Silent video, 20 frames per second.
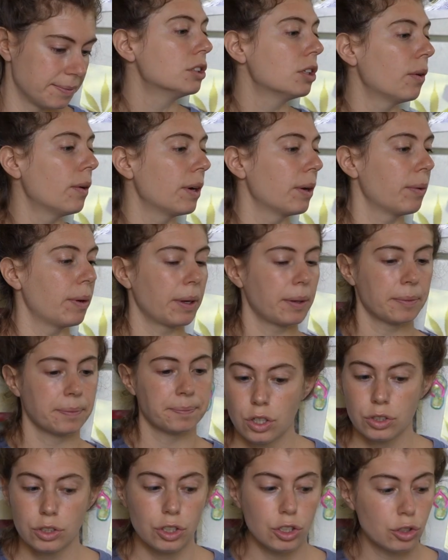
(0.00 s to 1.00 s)
So anyway,
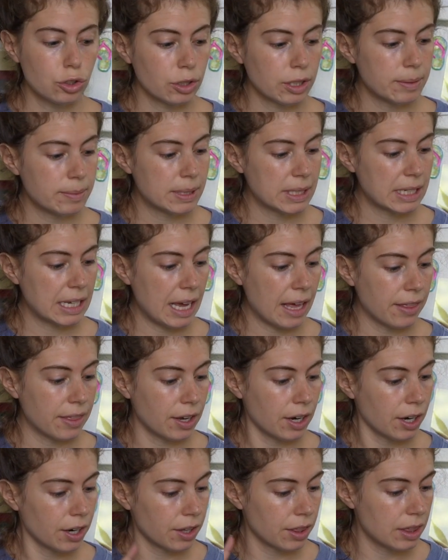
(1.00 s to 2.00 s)
so you cream
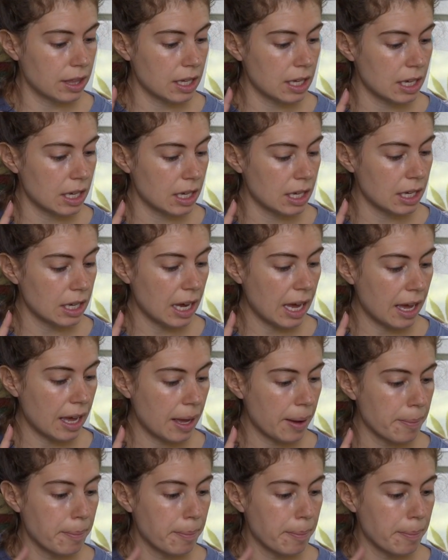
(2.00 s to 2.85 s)
together the